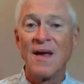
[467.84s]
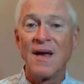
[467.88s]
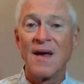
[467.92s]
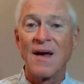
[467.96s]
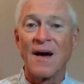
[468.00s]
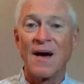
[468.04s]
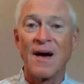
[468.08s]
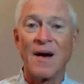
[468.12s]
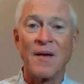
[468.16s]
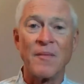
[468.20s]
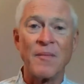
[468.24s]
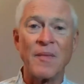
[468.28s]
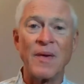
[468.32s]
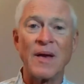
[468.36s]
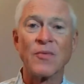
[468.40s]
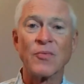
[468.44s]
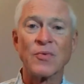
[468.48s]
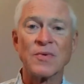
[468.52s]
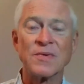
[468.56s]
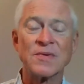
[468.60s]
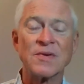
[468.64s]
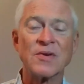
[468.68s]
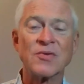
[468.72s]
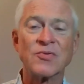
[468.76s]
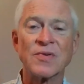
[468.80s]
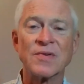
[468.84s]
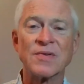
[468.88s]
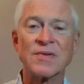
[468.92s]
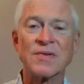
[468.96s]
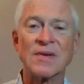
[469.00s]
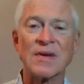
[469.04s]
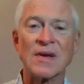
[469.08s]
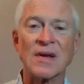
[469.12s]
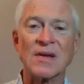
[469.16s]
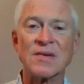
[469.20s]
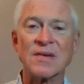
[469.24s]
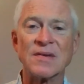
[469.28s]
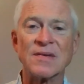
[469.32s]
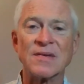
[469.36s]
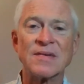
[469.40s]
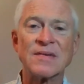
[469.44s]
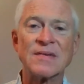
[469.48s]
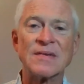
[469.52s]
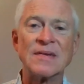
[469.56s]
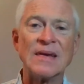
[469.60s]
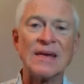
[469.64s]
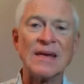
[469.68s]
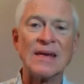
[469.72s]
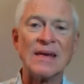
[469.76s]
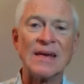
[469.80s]
And it was interesting to
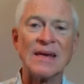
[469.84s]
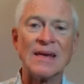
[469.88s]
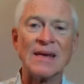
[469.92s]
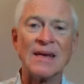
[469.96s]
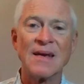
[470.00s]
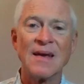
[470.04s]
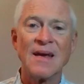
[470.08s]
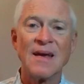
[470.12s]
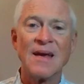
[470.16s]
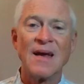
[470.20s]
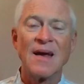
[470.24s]
see